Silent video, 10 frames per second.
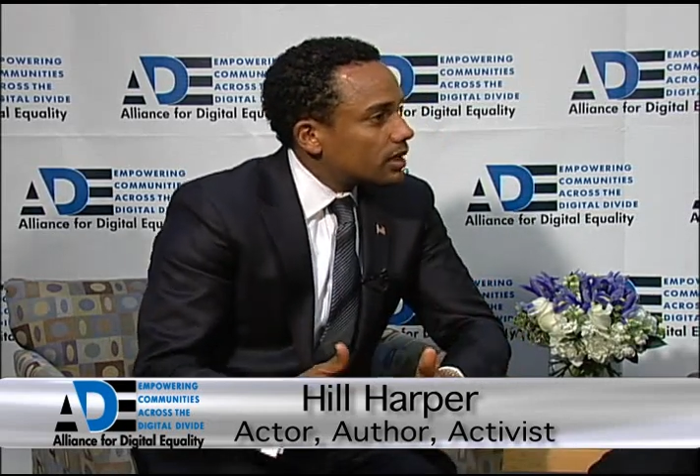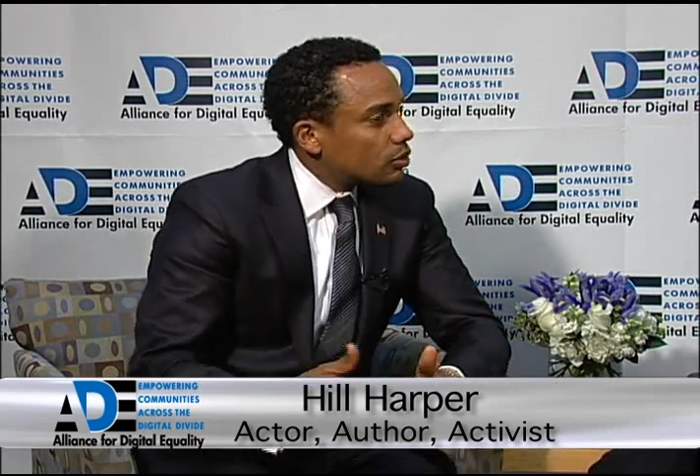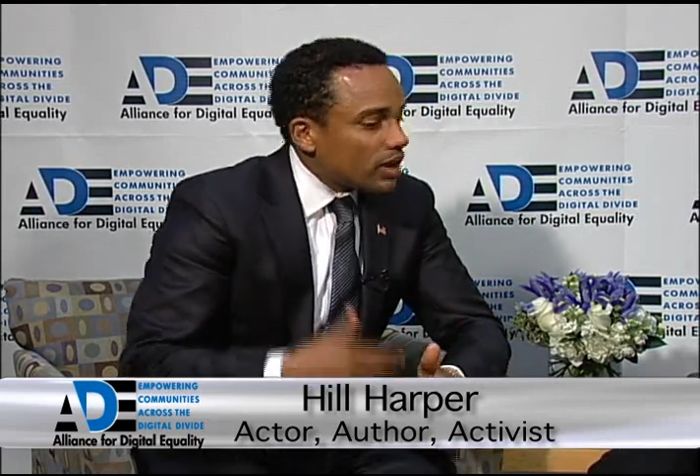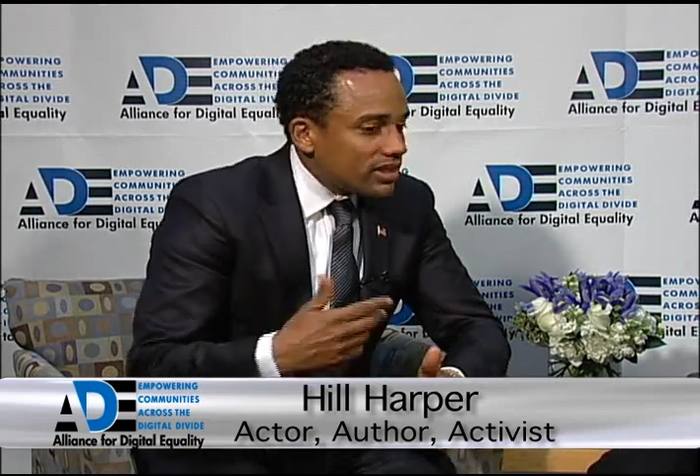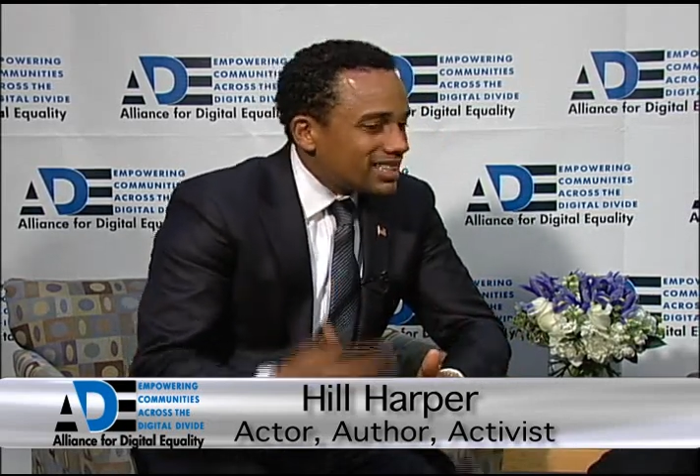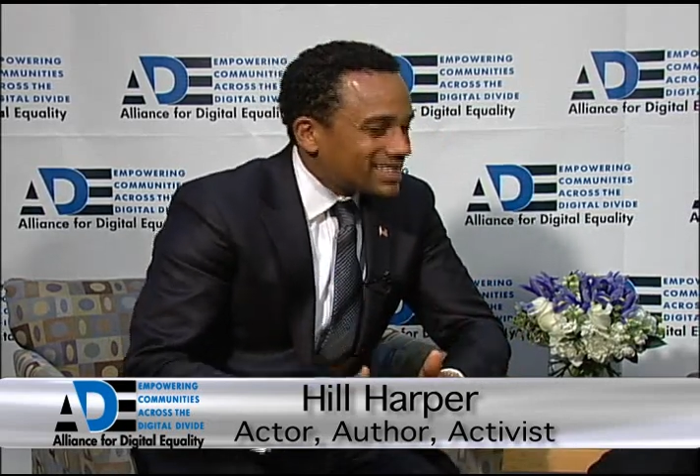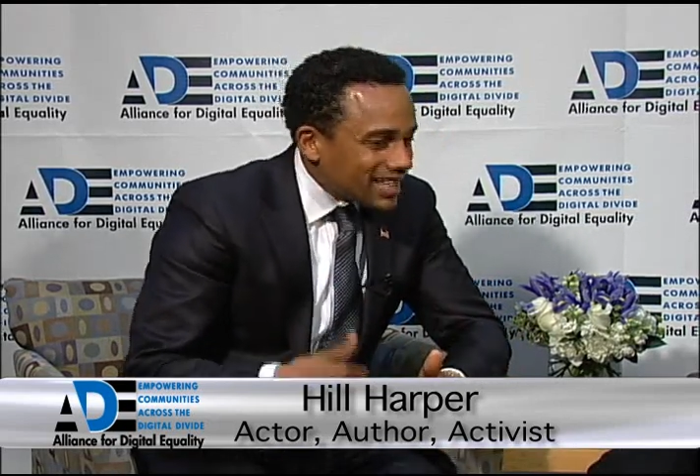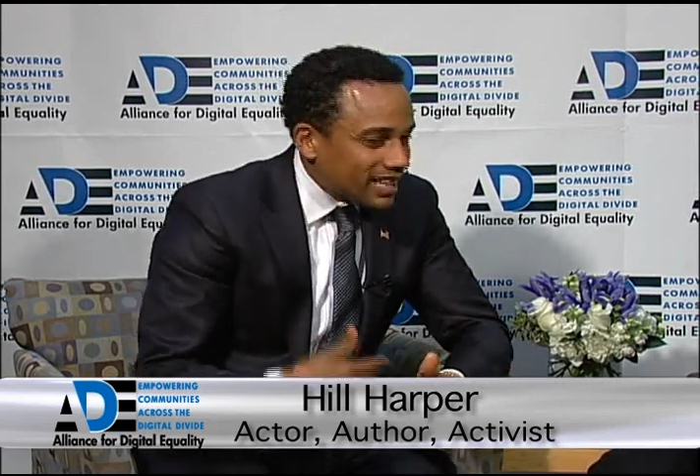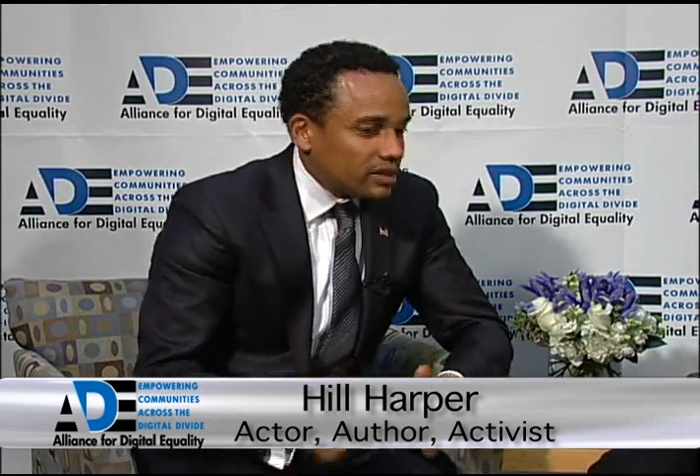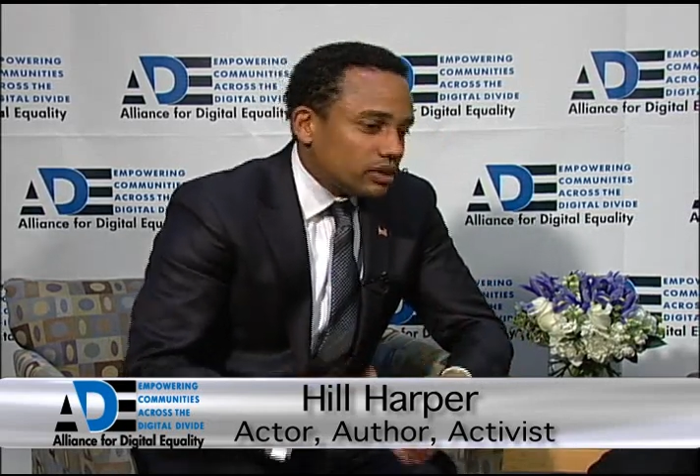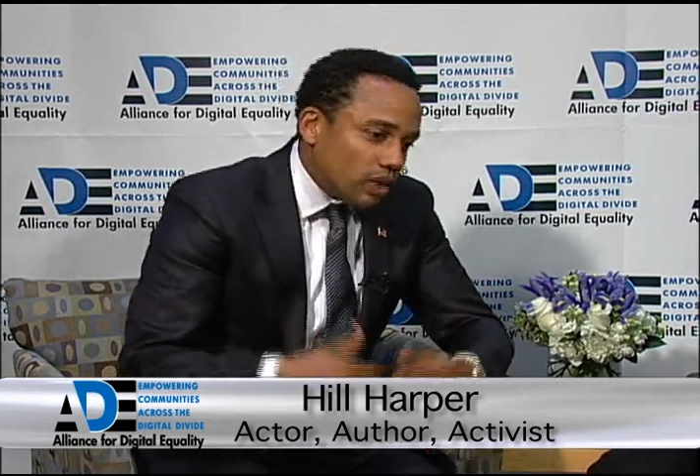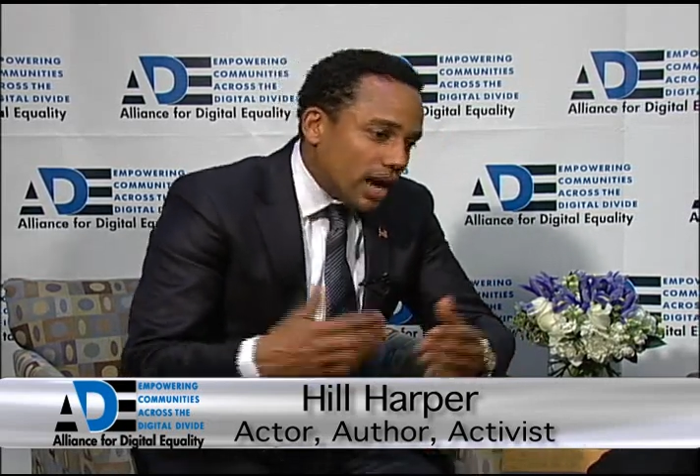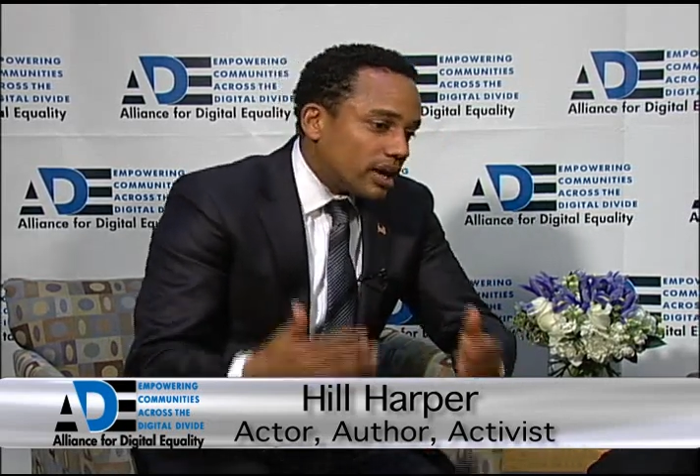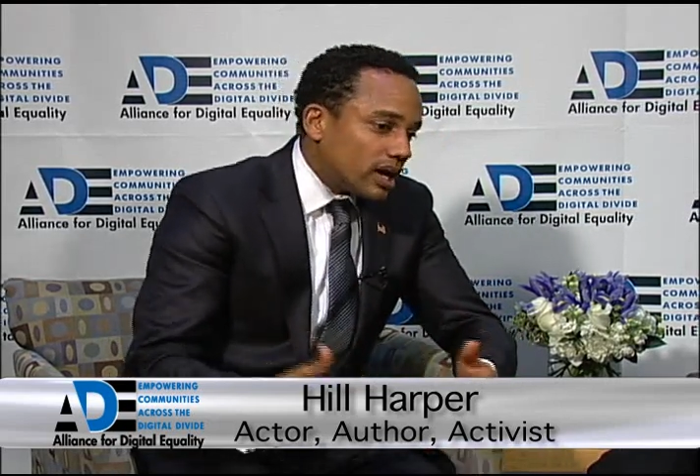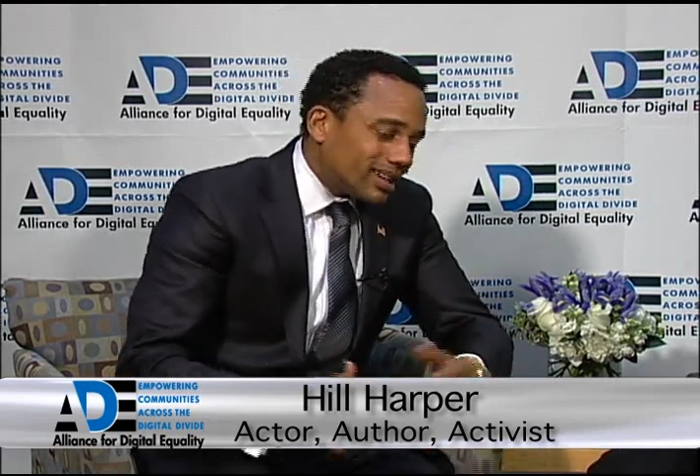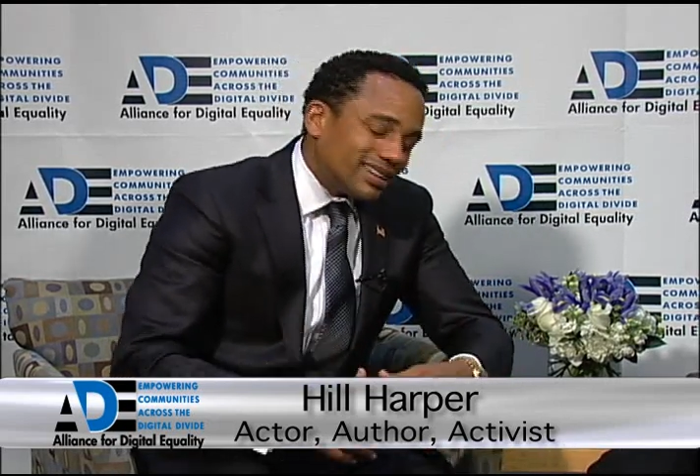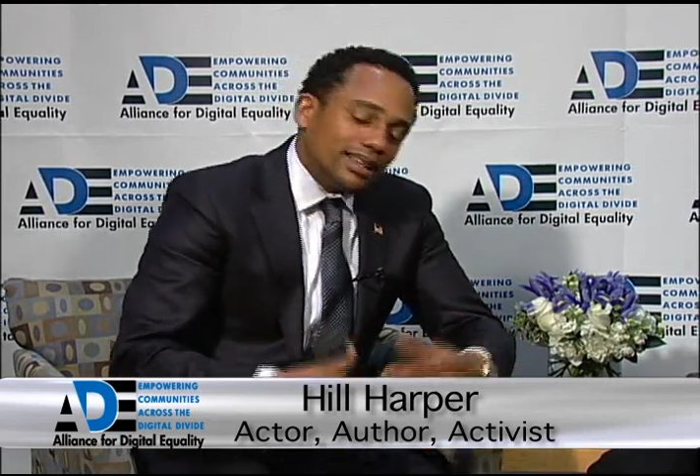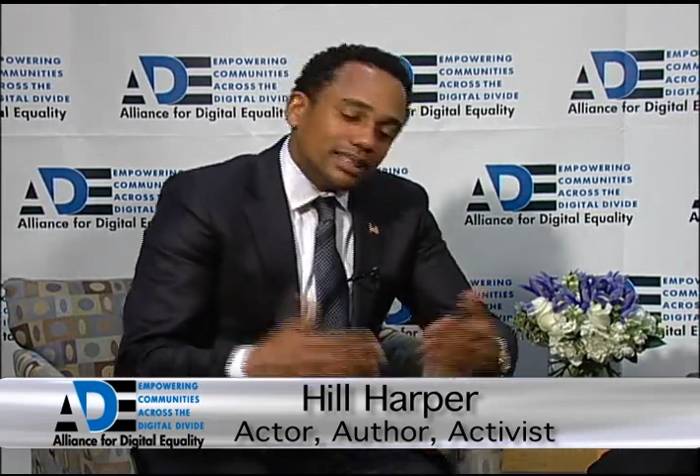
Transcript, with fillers: rather than saying, you know, I, I,